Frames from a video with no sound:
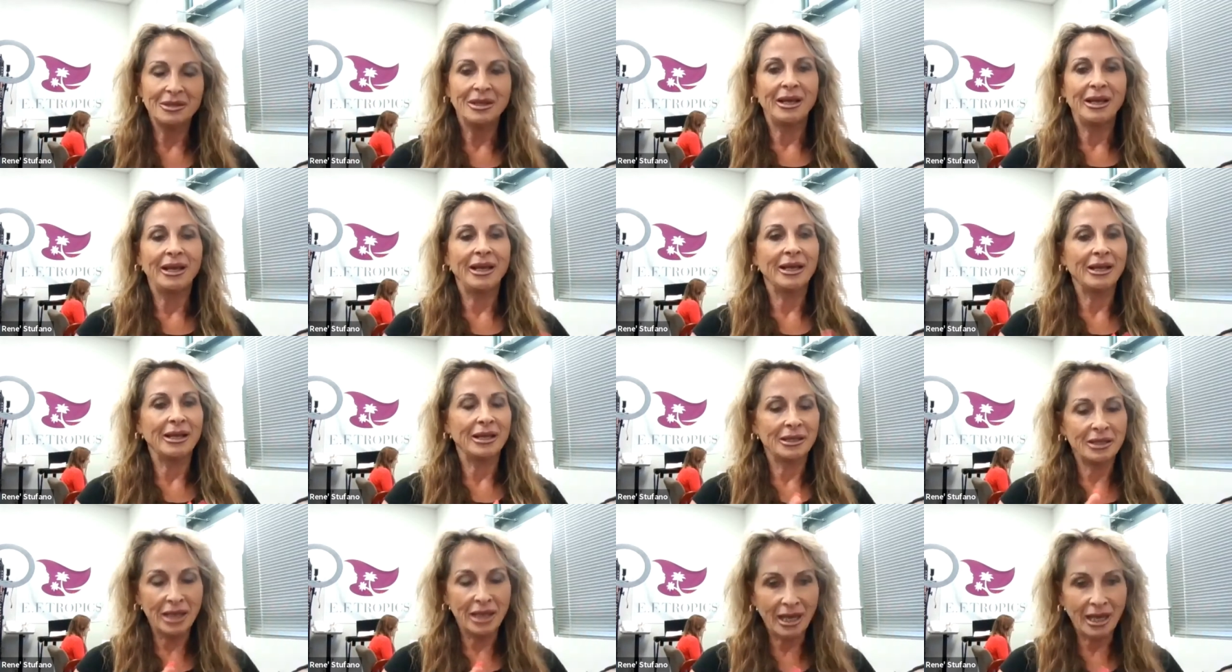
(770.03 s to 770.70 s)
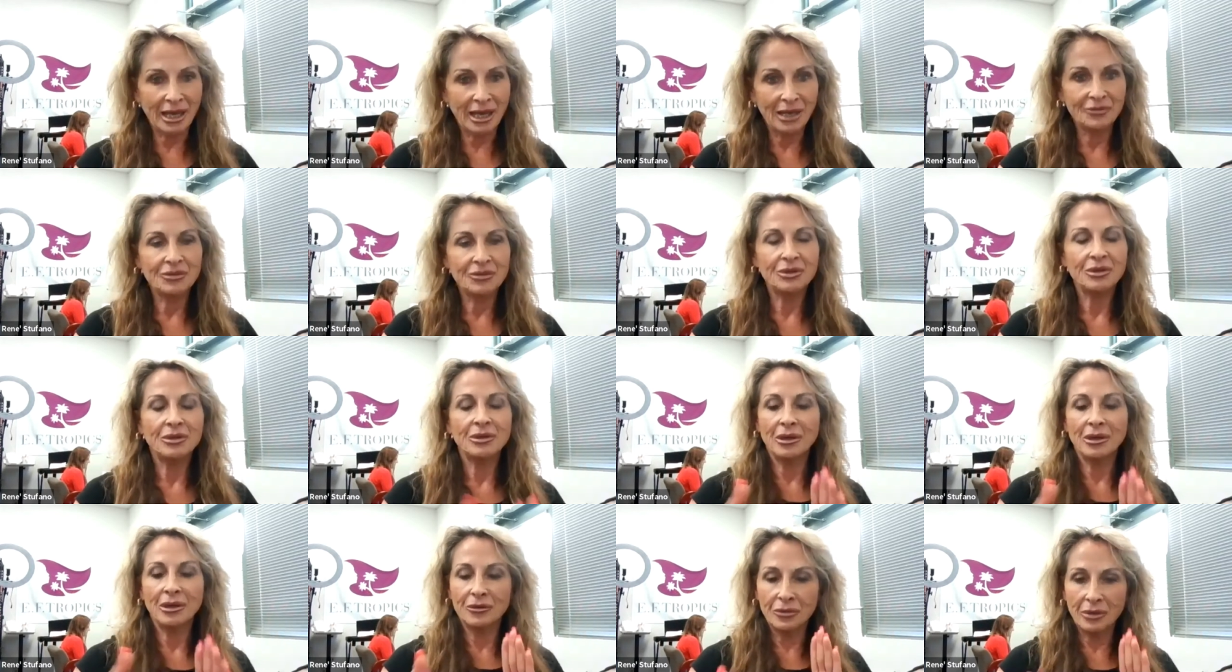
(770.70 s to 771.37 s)
Yeah. And
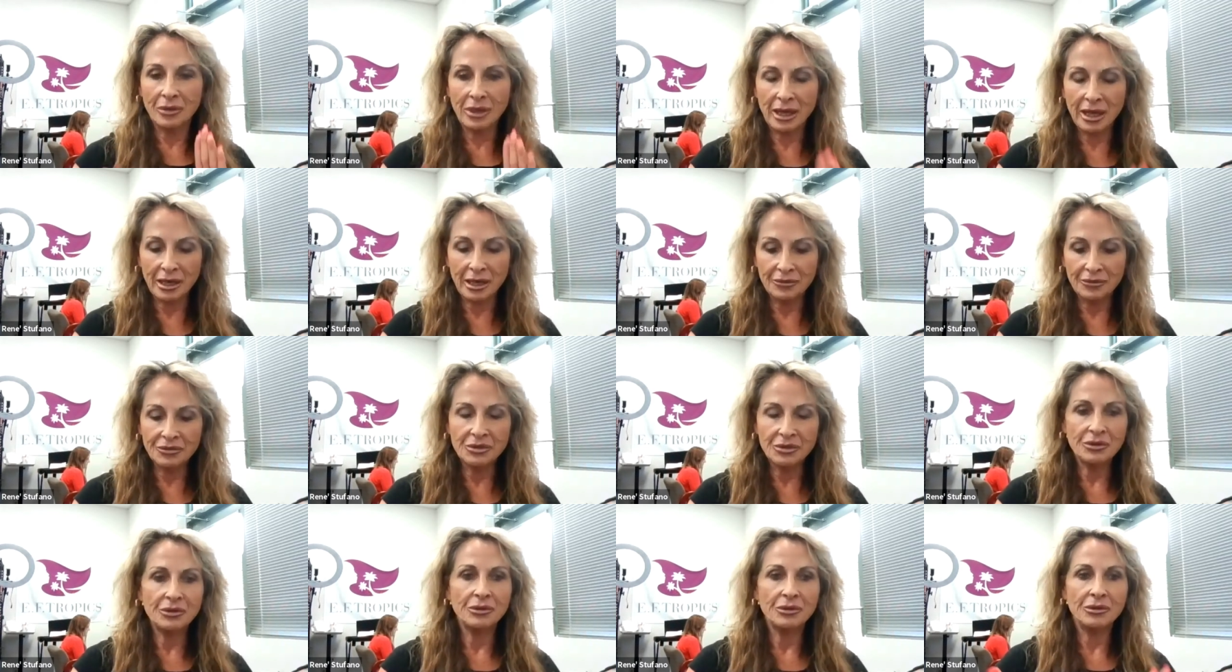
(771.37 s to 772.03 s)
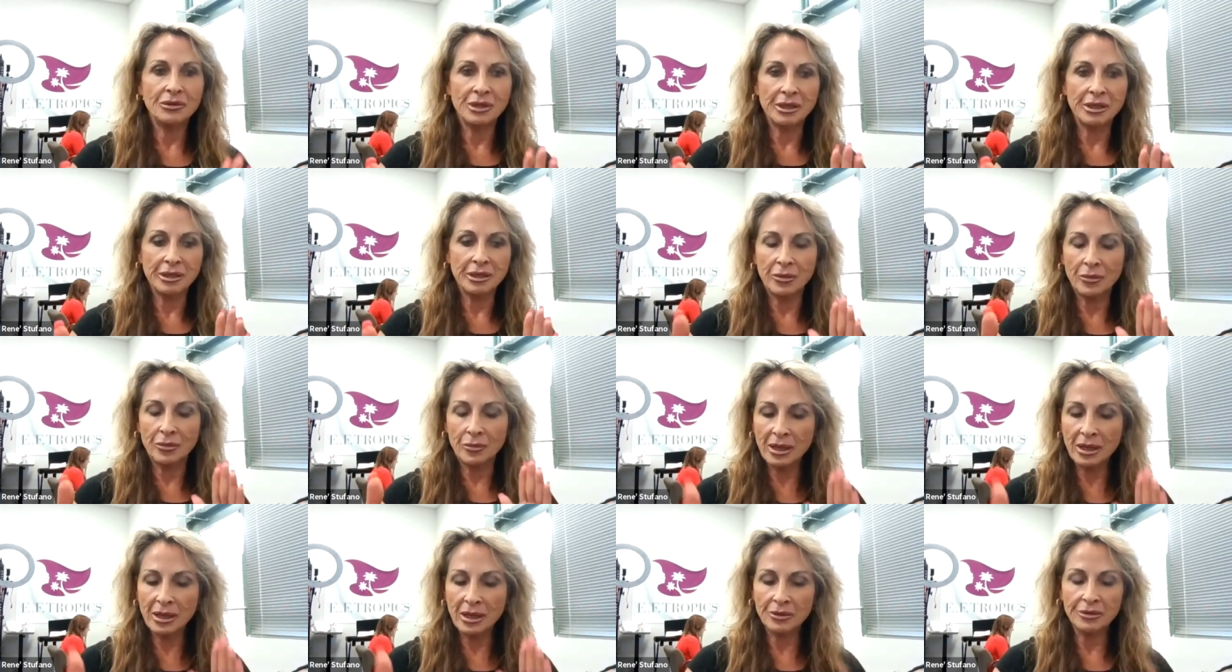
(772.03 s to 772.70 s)
after the
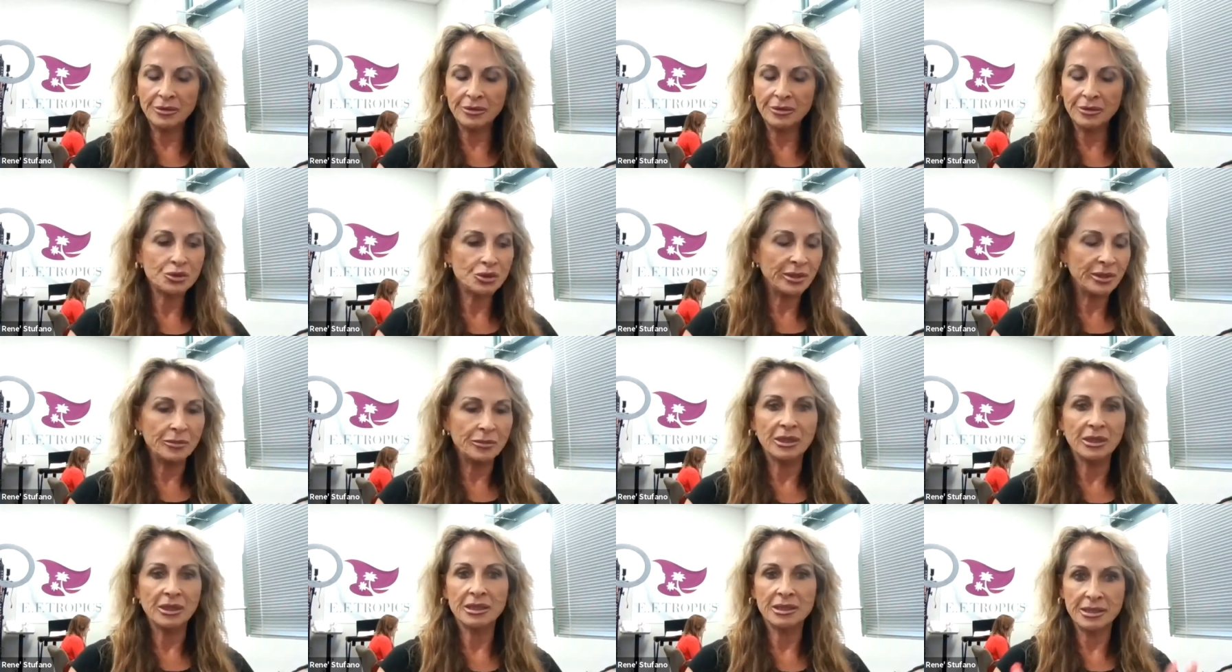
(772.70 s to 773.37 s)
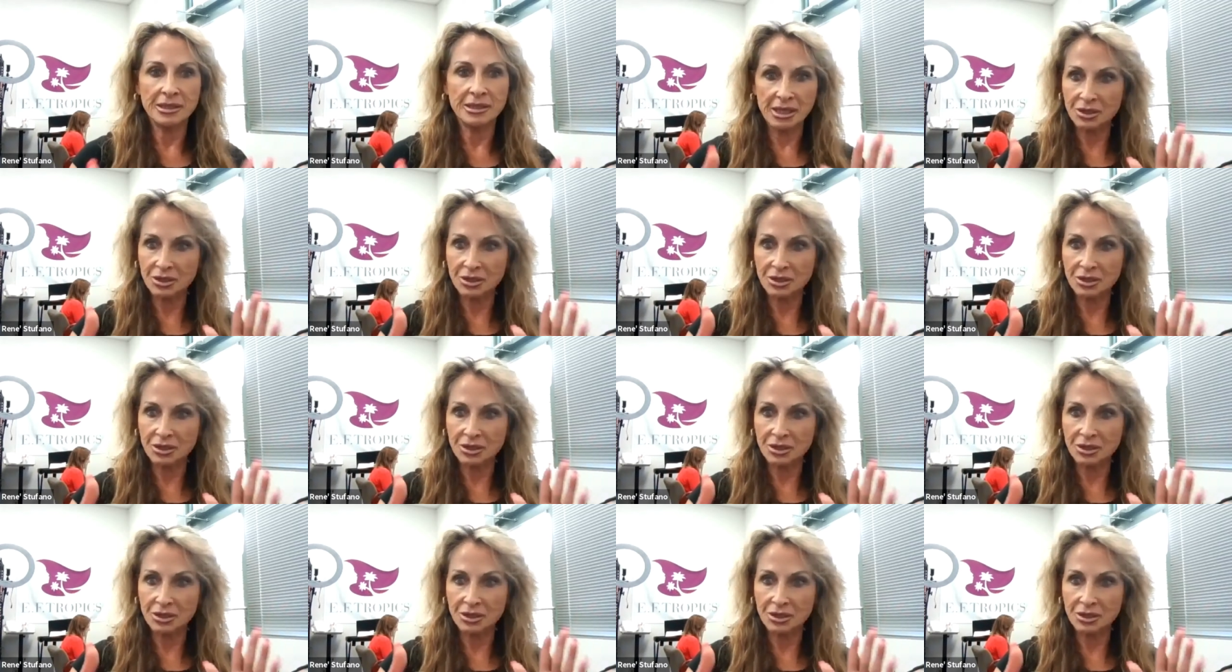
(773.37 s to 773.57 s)
amount of treatments